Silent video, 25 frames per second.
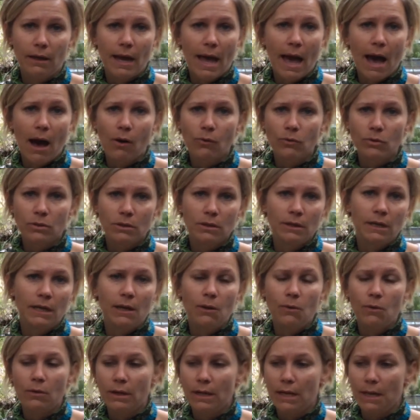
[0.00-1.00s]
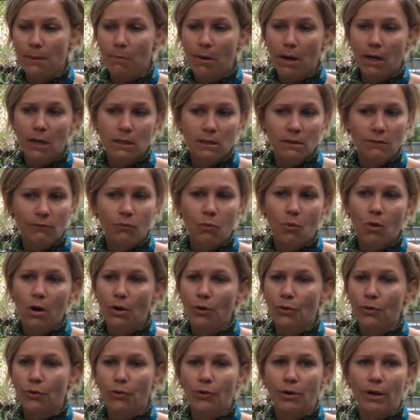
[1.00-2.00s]
out, any buckets of
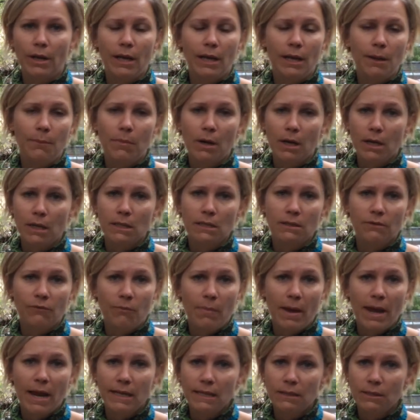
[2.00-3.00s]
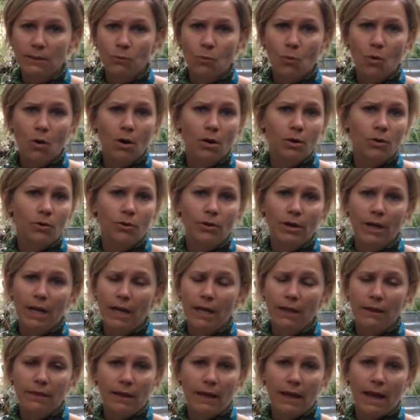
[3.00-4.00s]
water, any buckets of paint water,
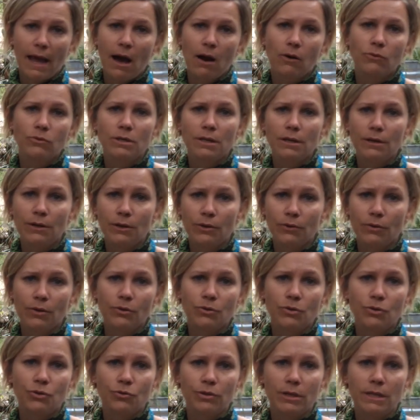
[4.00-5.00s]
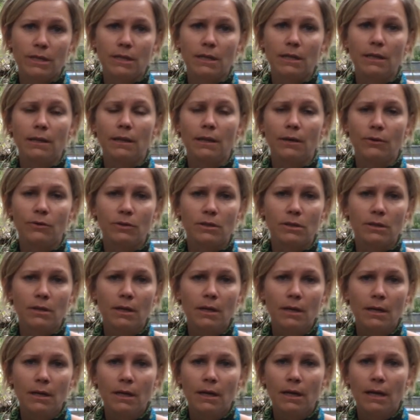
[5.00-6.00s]
anything out near those trees and
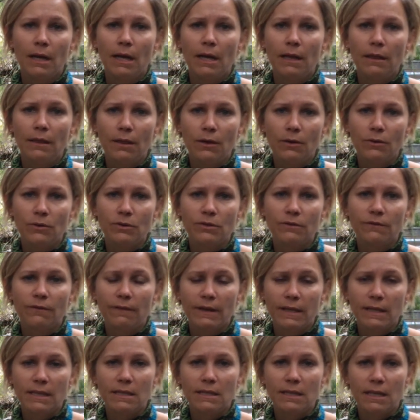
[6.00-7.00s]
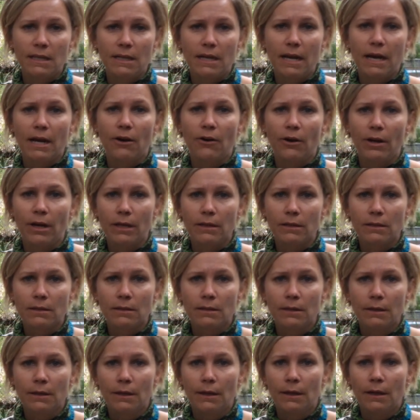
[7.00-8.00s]
in those fenced-in areas.
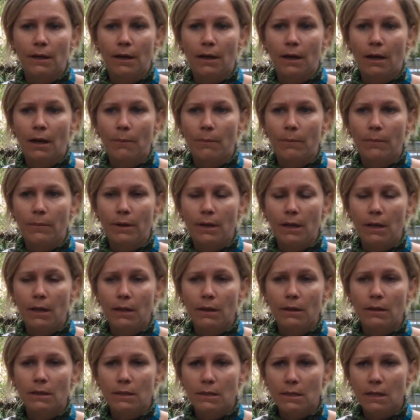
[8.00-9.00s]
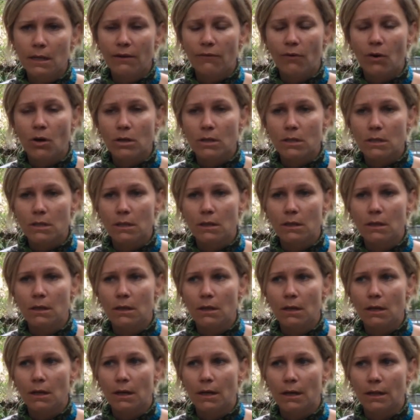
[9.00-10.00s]
The City of
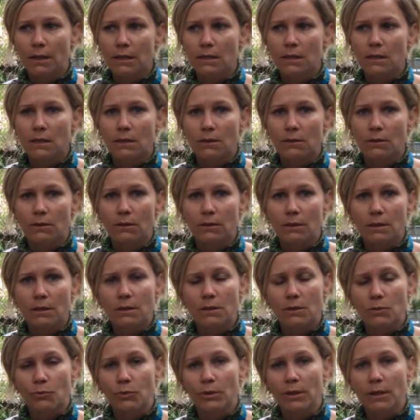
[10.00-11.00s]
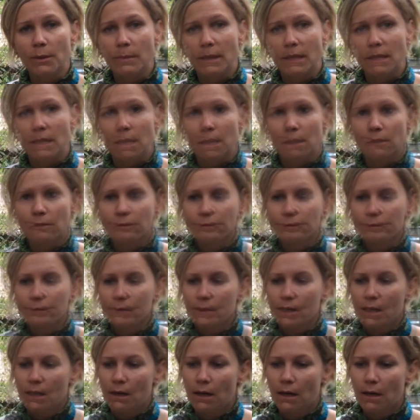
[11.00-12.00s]
Austin, this is a really big deal.
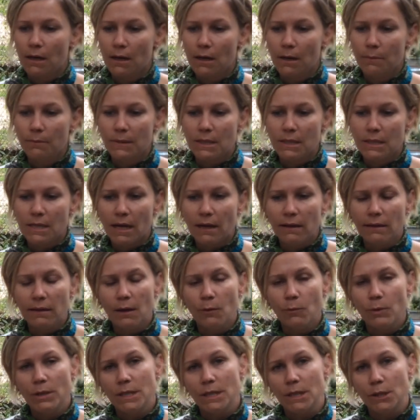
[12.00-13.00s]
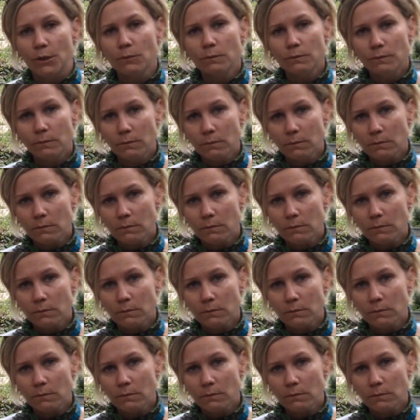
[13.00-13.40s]
The second thing we do